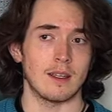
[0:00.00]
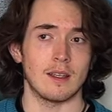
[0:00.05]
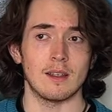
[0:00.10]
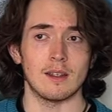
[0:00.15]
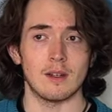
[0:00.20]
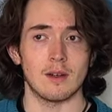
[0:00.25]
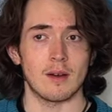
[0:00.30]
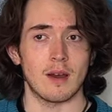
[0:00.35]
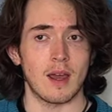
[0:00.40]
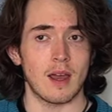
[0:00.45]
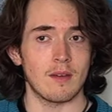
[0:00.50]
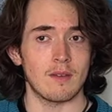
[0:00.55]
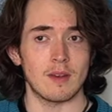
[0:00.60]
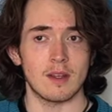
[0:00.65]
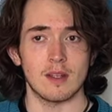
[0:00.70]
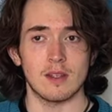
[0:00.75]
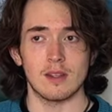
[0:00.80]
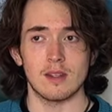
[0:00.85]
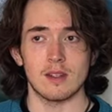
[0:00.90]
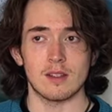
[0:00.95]
you know,
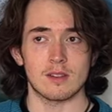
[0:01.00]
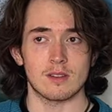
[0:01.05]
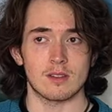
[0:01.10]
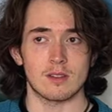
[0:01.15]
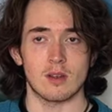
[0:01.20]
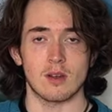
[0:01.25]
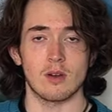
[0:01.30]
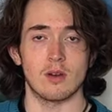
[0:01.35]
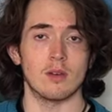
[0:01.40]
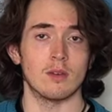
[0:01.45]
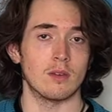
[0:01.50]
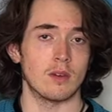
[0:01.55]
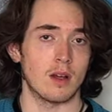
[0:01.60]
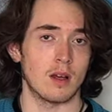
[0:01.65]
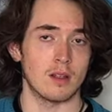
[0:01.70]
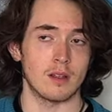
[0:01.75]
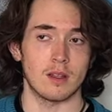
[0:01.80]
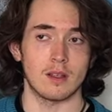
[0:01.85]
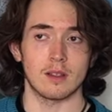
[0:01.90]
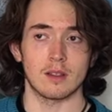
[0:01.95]
having this oh,
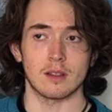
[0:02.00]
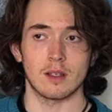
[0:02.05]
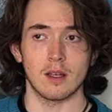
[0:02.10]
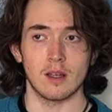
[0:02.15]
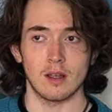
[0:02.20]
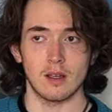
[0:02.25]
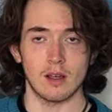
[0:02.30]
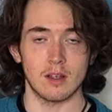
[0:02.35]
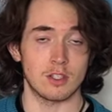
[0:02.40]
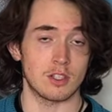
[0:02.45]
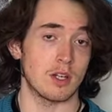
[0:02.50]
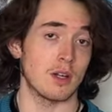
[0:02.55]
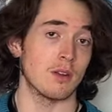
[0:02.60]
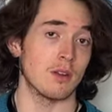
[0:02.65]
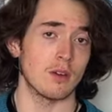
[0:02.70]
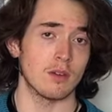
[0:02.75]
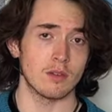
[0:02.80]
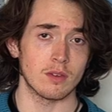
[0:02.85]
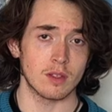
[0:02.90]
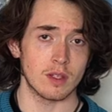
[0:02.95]
on like a
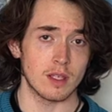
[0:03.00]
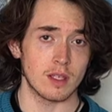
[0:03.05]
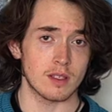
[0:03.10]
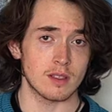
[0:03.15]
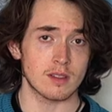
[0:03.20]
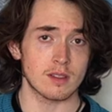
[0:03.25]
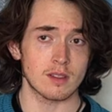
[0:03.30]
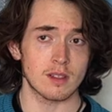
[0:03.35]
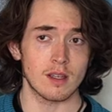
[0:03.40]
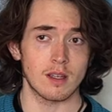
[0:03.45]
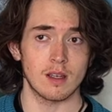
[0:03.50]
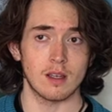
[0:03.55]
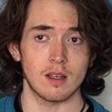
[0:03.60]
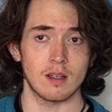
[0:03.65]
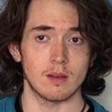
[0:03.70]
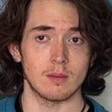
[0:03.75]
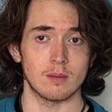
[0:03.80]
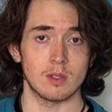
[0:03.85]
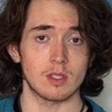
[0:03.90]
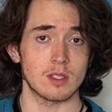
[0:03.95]
shell over this,
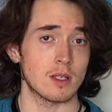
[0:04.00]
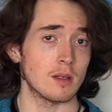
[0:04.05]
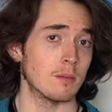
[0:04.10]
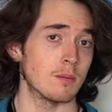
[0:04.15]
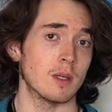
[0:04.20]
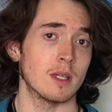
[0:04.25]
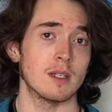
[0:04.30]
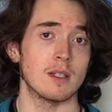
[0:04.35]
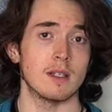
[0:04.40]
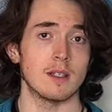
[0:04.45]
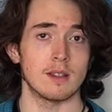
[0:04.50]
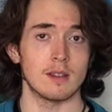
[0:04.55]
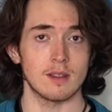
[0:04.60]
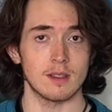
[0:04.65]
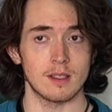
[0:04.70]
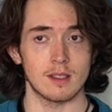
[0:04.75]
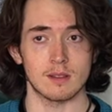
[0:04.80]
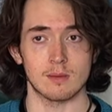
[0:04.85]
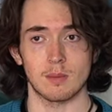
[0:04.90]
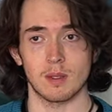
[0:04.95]
um, just unbuttoning
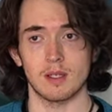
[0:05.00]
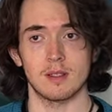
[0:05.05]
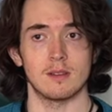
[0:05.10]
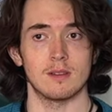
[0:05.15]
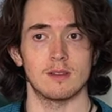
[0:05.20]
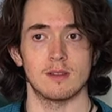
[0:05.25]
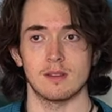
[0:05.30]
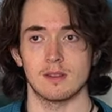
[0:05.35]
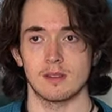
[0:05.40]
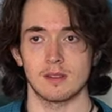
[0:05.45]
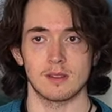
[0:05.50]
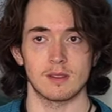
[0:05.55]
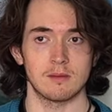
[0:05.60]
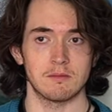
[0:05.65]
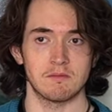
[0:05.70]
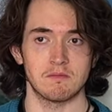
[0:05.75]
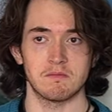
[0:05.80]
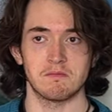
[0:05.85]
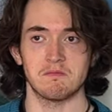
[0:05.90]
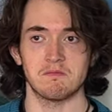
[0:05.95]
these buttons,
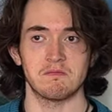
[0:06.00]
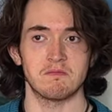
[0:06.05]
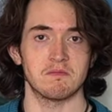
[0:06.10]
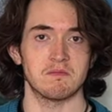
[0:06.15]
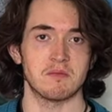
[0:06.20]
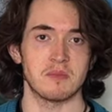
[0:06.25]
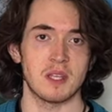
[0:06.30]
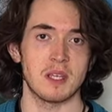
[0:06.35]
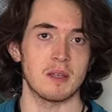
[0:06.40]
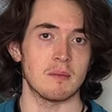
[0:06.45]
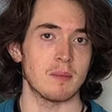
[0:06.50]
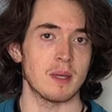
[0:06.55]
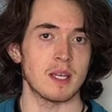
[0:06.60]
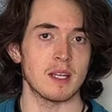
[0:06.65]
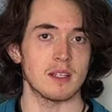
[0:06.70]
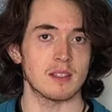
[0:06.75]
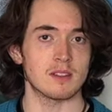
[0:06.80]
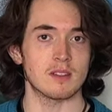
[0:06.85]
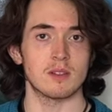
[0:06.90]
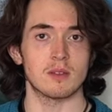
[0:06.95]
it
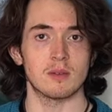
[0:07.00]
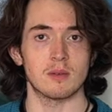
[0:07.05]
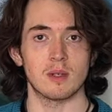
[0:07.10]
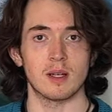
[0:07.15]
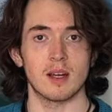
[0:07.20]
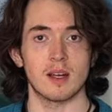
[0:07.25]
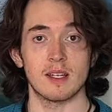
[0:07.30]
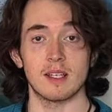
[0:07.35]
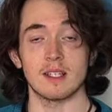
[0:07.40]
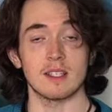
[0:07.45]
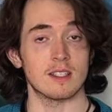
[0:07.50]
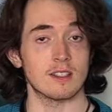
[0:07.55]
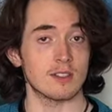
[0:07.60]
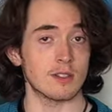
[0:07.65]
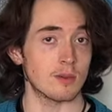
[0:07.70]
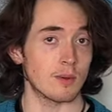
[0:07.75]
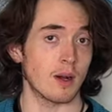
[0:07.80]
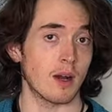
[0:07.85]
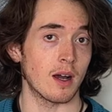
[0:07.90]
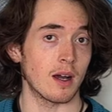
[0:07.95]
made it so where I didn't get
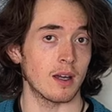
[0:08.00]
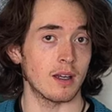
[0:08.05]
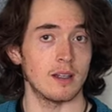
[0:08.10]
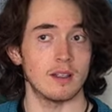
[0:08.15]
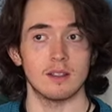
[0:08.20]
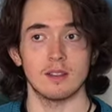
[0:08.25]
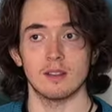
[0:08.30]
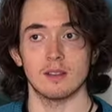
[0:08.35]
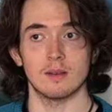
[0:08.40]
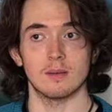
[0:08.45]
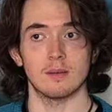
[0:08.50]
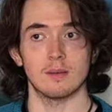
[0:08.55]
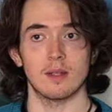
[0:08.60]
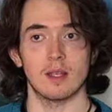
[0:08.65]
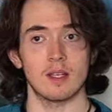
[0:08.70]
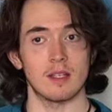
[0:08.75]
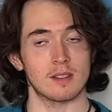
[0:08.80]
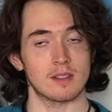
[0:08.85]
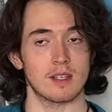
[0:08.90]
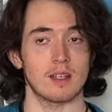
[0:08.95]
too hot.
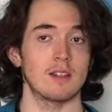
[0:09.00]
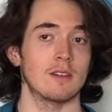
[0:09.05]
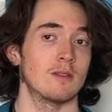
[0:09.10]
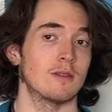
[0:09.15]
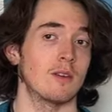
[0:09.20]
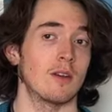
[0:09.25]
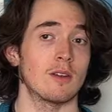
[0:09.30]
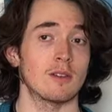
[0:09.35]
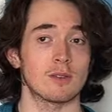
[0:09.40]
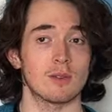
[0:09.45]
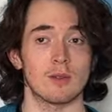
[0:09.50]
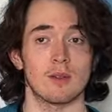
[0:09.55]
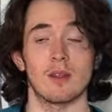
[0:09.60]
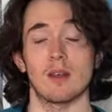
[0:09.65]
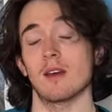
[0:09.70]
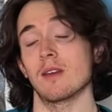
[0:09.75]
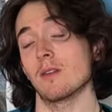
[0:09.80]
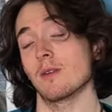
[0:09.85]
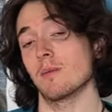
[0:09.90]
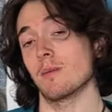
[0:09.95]
That is kind of also the
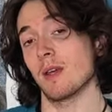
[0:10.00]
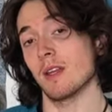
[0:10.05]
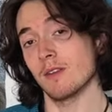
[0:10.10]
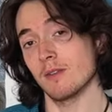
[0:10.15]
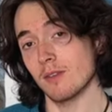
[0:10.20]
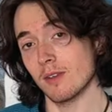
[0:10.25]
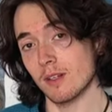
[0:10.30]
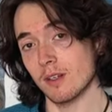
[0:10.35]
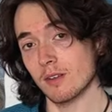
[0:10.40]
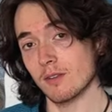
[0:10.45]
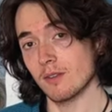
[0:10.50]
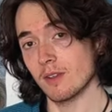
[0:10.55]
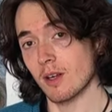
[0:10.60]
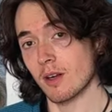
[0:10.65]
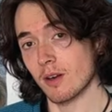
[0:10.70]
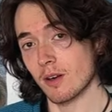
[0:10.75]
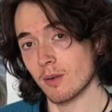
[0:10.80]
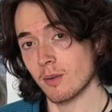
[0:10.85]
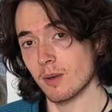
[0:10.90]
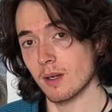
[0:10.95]
other benefit of the
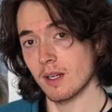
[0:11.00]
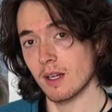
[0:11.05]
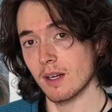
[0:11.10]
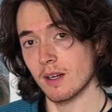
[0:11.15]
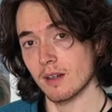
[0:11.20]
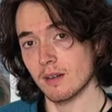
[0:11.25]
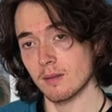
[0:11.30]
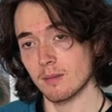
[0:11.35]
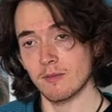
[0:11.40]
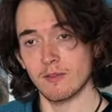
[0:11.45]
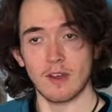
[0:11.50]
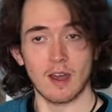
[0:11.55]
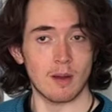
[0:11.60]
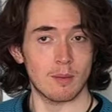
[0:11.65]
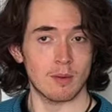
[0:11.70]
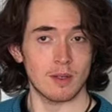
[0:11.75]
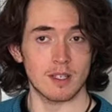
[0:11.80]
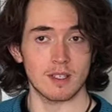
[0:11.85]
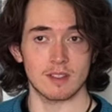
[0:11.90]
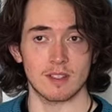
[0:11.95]
R1 Air
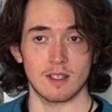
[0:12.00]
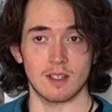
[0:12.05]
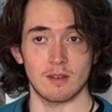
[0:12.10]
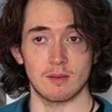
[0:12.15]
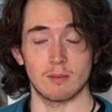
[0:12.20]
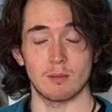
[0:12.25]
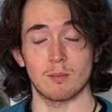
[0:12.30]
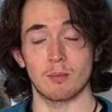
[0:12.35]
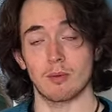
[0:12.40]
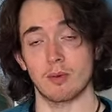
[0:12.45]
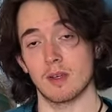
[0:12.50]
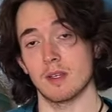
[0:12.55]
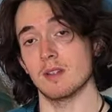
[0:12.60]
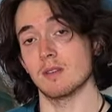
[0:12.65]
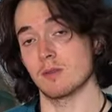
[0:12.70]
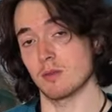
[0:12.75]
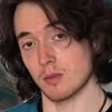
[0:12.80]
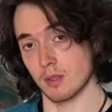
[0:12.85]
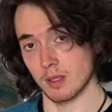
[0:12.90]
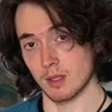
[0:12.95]
fabric is that it
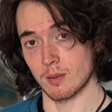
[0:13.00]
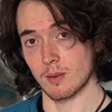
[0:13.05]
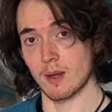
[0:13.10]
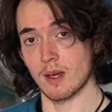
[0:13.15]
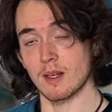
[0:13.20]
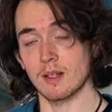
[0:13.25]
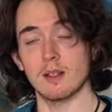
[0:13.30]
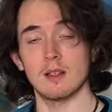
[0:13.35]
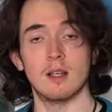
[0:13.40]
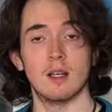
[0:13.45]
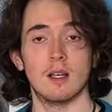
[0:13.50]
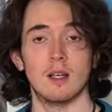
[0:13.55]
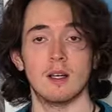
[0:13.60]
breathes really well.